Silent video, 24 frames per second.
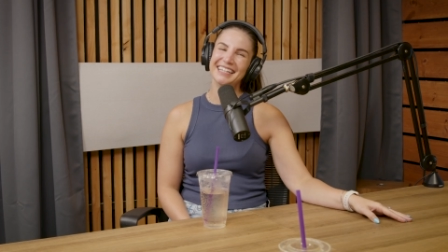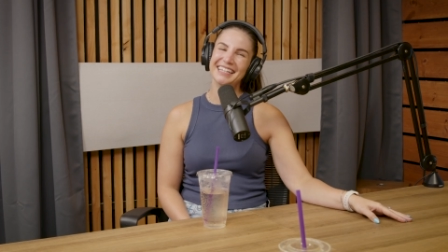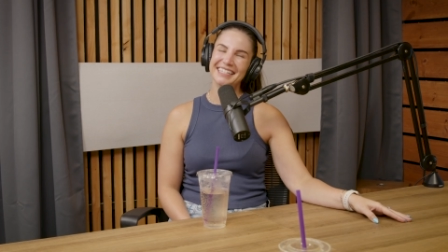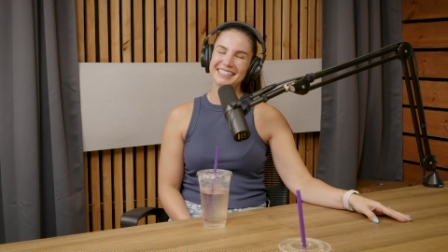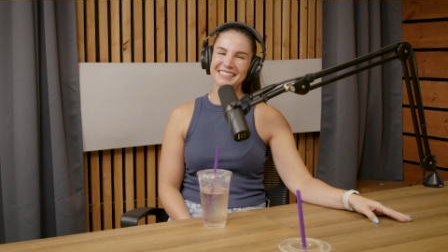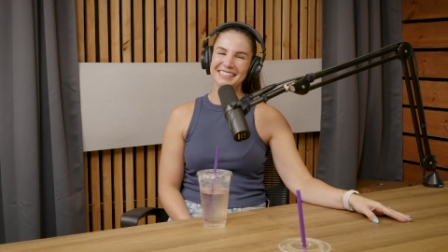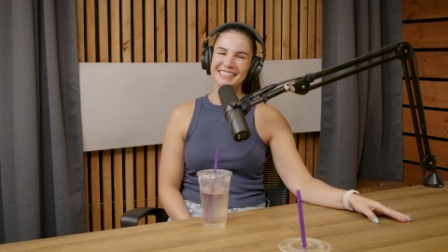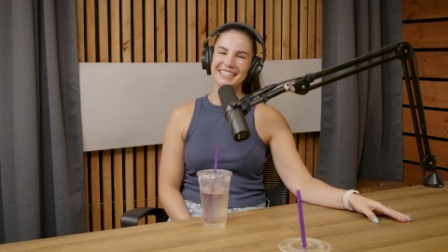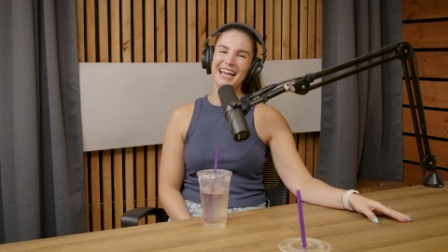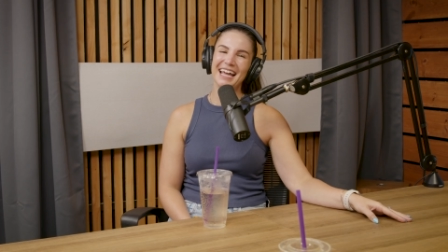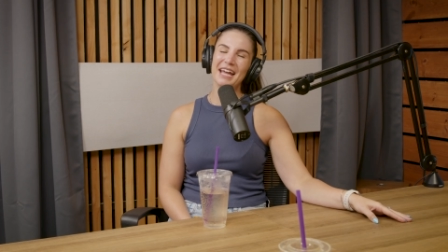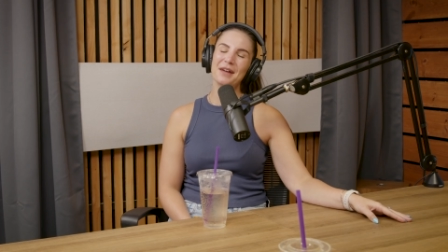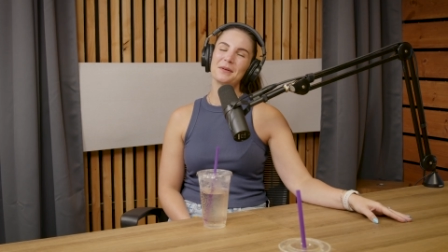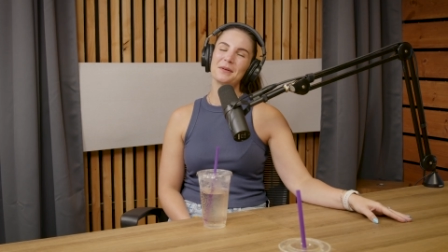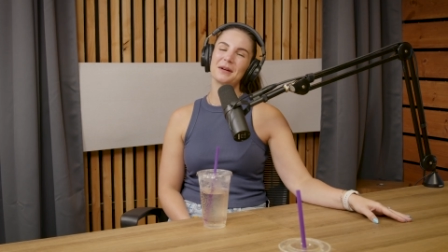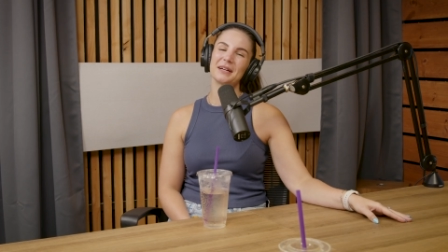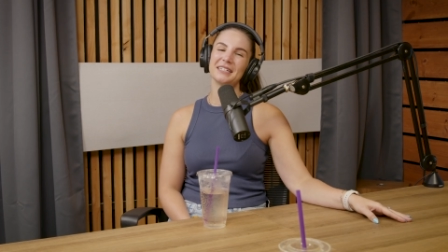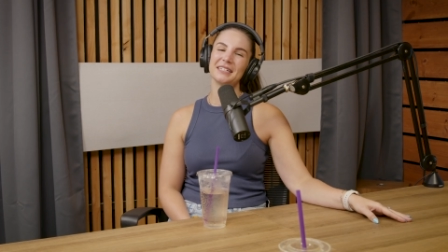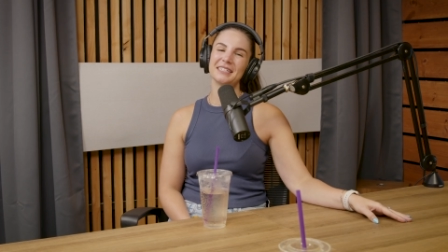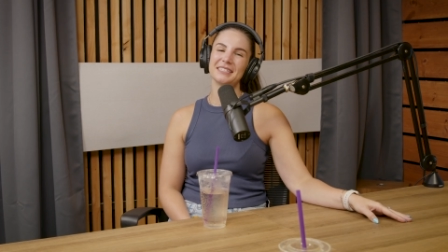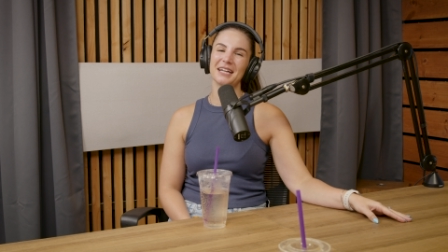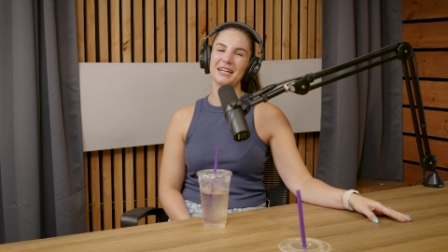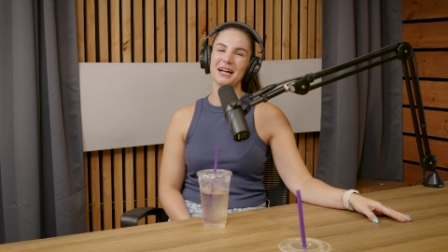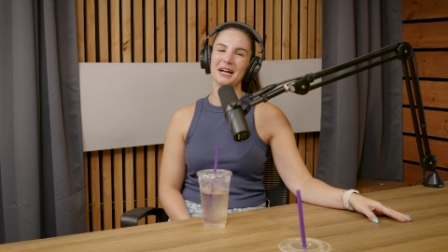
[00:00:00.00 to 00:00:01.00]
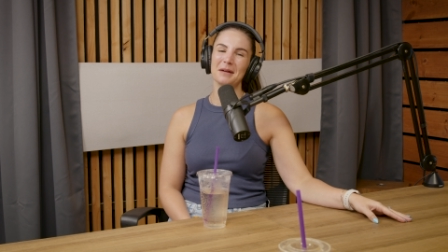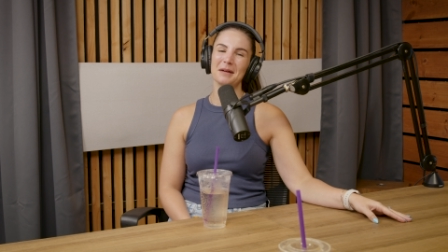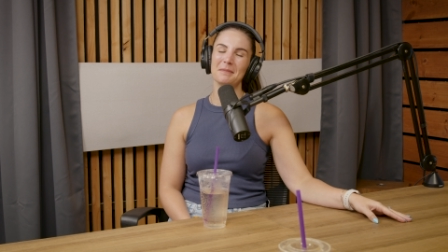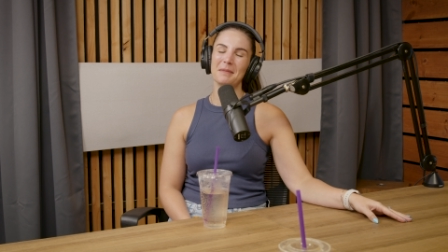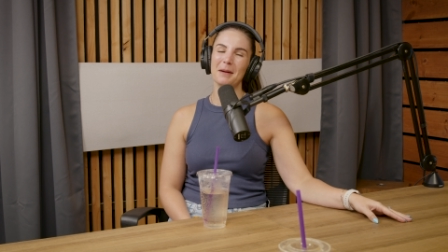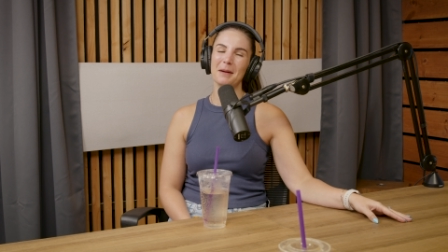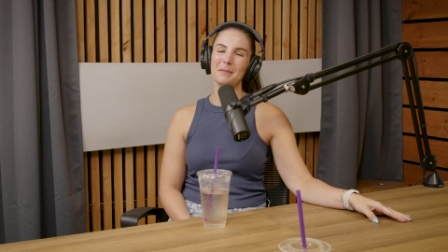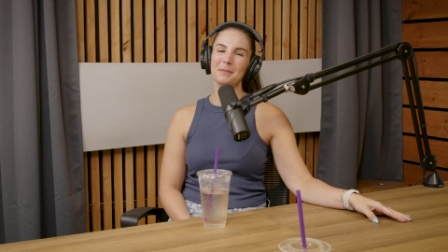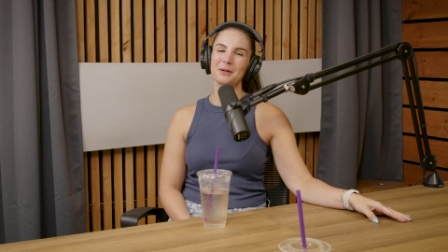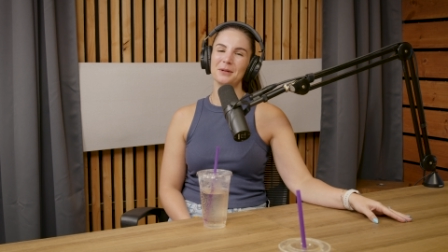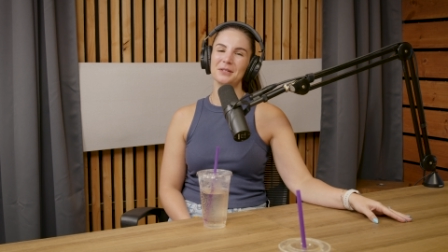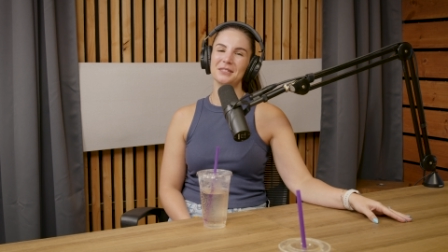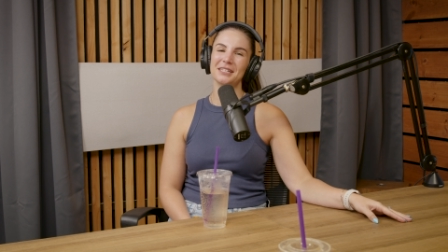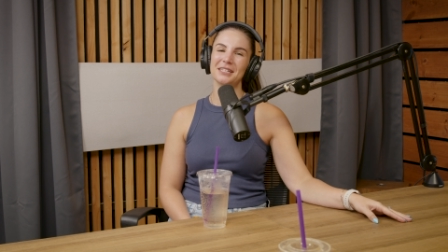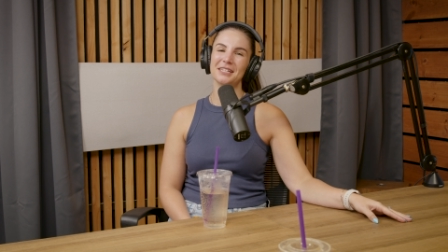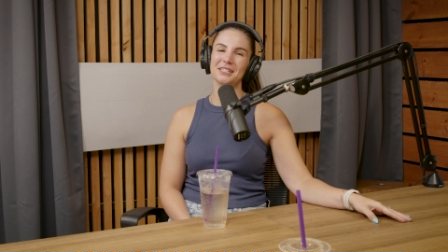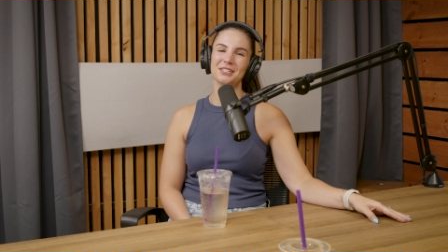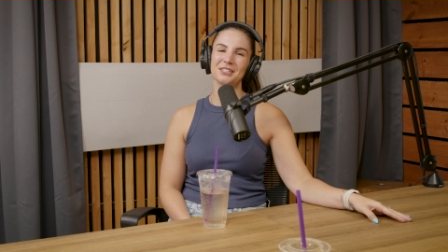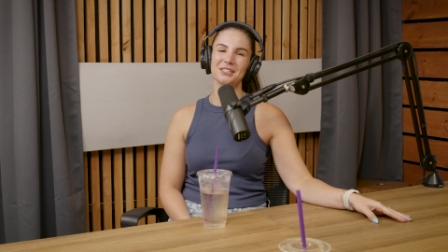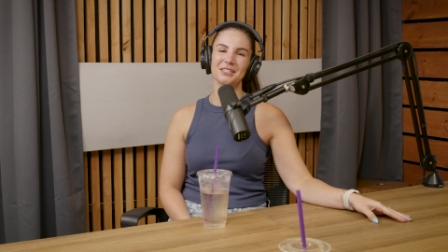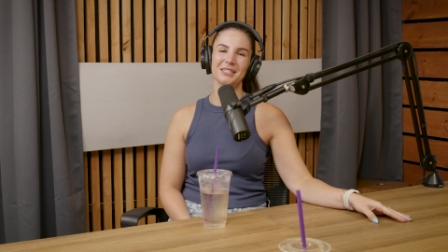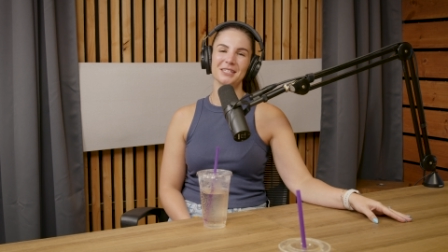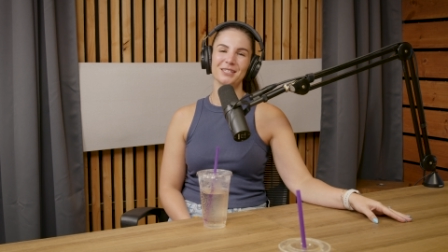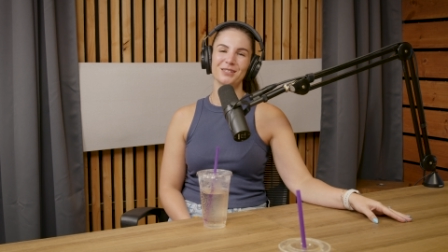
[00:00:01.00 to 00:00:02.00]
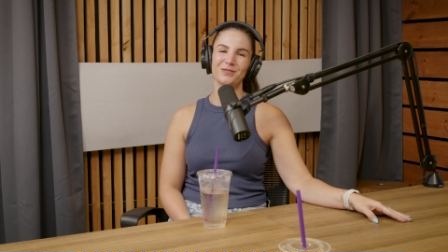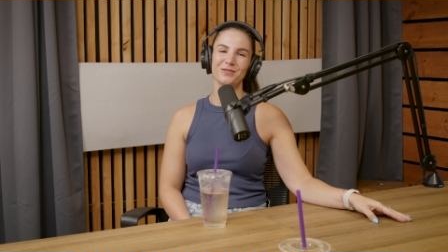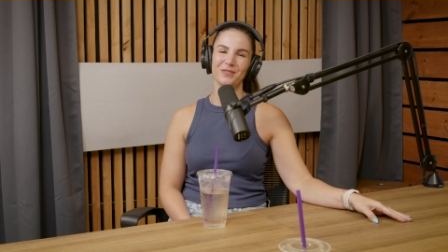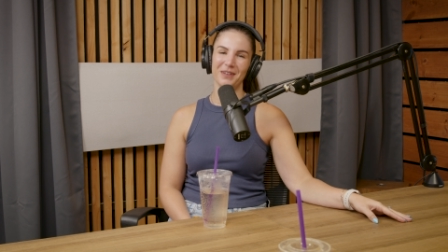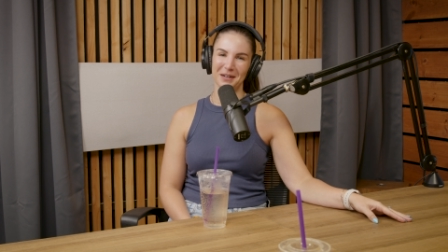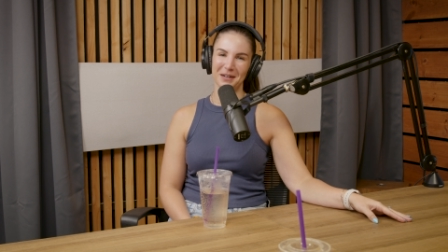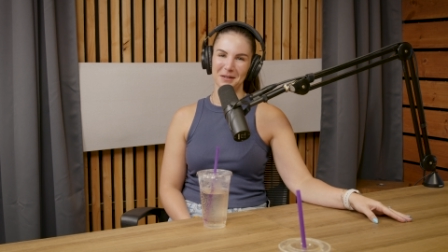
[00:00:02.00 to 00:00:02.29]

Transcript: Today we're going to talk about pretentious as